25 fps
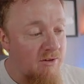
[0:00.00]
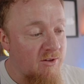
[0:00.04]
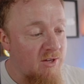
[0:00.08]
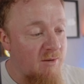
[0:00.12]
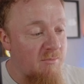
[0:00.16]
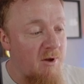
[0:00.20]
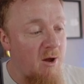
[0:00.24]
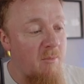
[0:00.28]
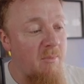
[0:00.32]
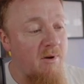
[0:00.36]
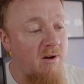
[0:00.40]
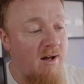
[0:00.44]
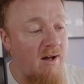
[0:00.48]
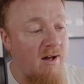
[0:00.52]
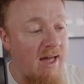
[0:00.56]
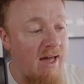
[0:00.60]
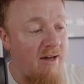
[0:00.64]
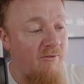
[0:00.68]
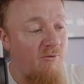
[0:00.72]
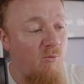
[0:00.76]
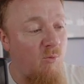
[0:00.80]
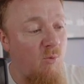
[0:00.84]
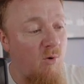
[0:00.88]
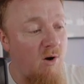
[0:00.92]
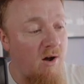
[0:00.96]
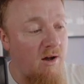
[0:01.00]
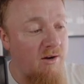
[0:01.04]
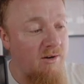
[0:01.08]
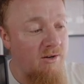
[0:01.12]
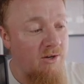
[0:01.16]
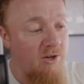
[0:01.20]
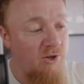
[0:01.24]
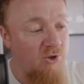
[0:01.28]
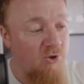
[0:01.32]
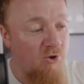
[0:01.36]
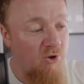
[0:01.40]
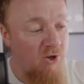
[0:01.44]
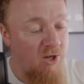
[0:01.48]
At the moment, I have
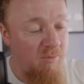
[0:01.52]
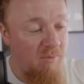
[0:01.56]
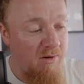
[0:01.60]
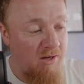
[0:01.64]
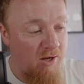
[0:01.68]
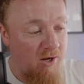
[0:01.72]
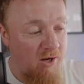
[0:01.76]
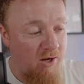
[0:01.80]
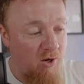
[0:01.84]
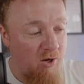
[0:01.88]
one document